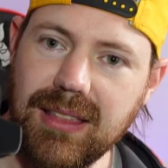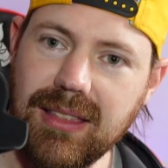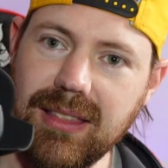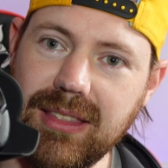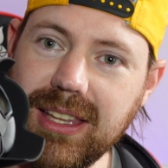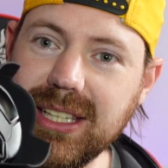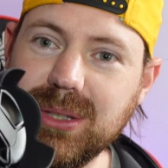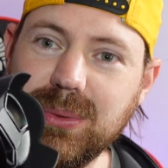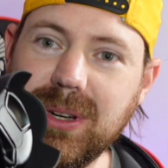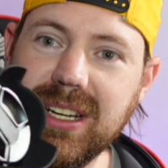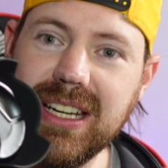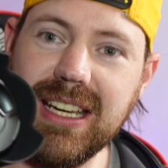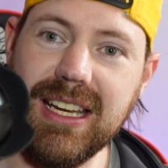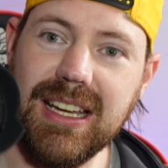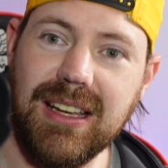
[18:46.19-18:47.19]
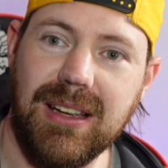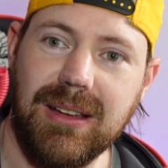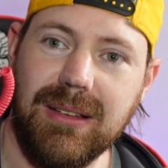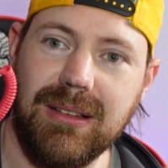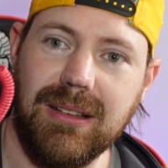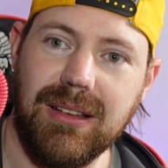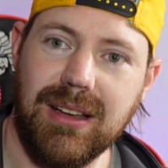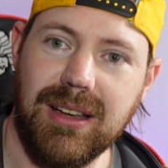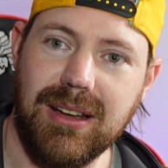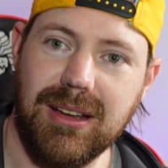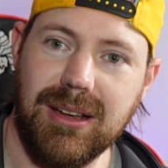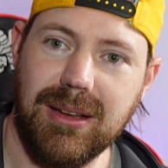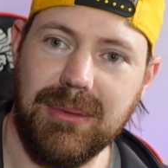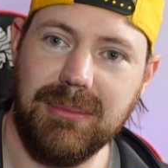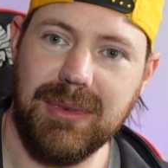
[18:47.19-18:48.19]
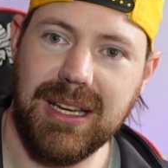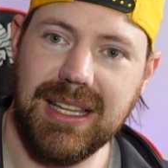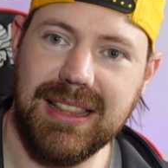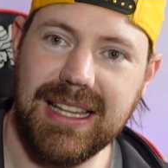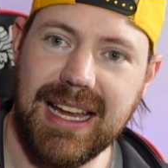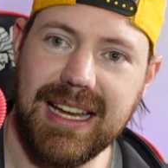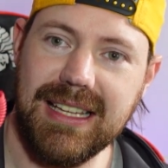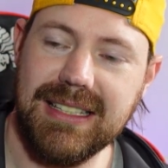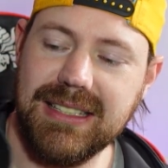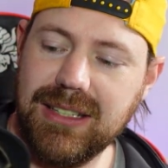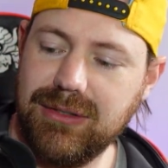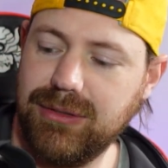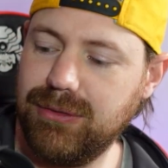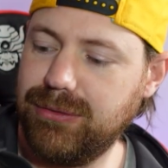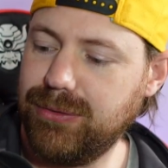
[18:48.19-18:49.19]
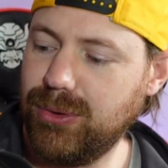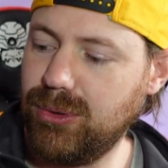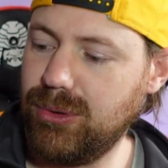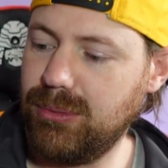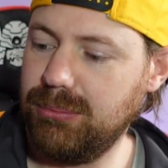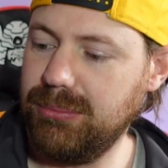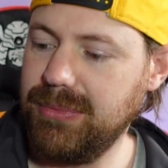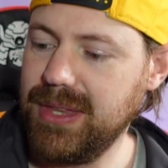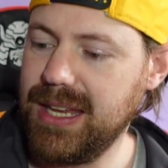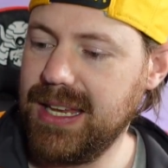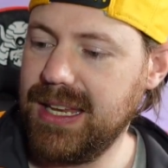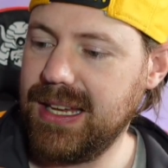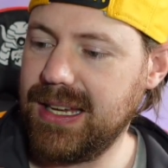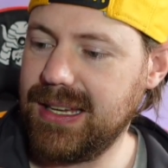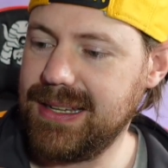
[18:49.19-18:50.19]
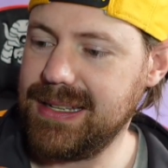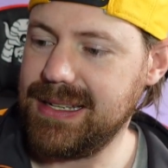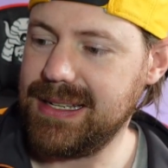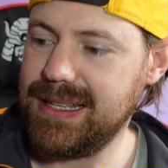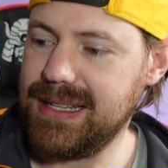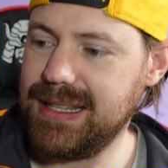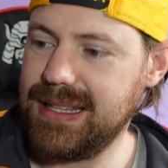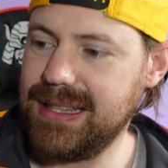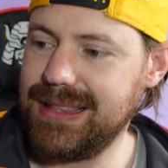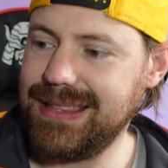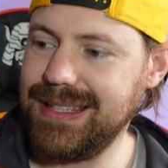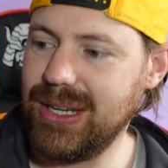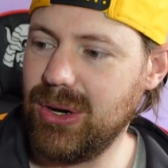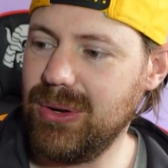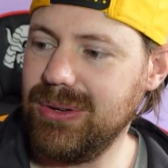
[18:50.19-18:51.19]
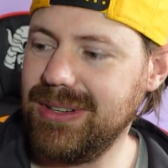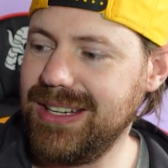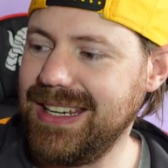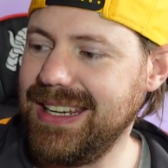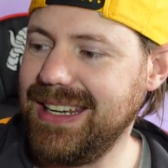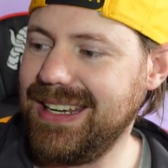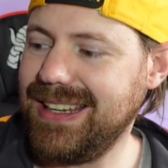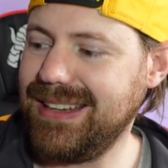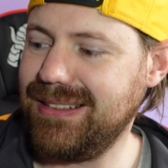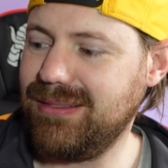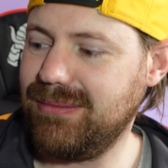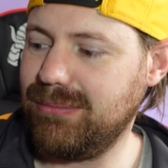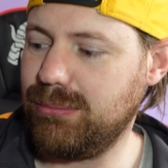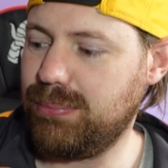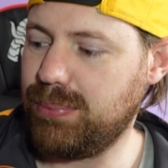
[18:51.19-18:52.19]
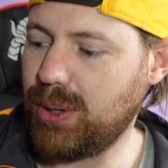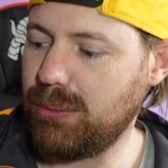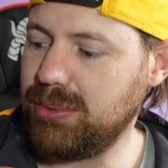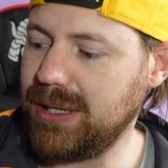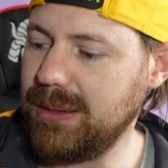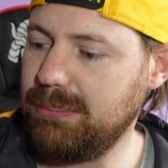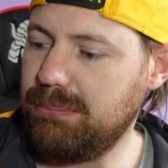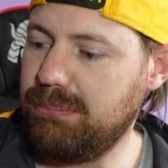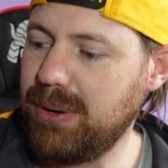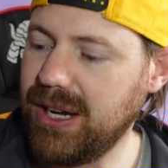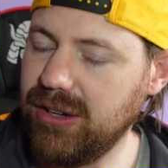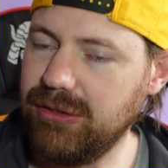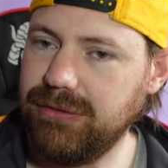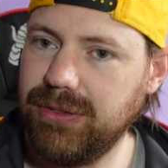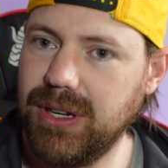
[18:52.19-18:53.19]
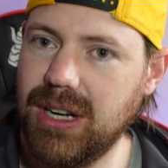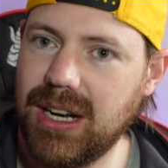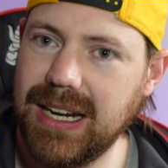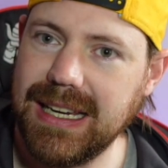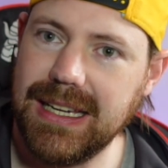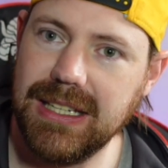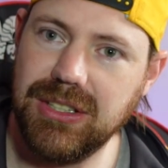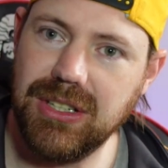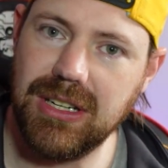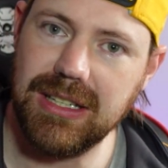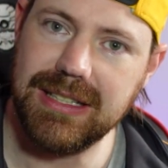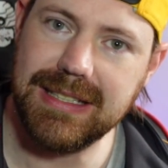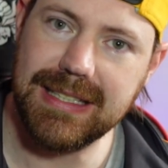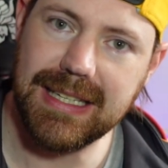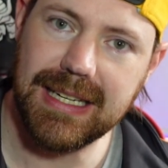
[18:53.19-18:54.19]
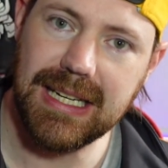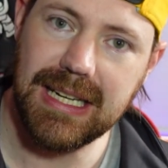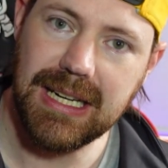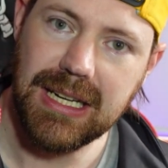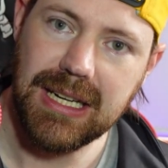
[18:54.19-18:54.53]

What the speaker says: This one here, in A7 form, the only probably benefit, I guess you could say,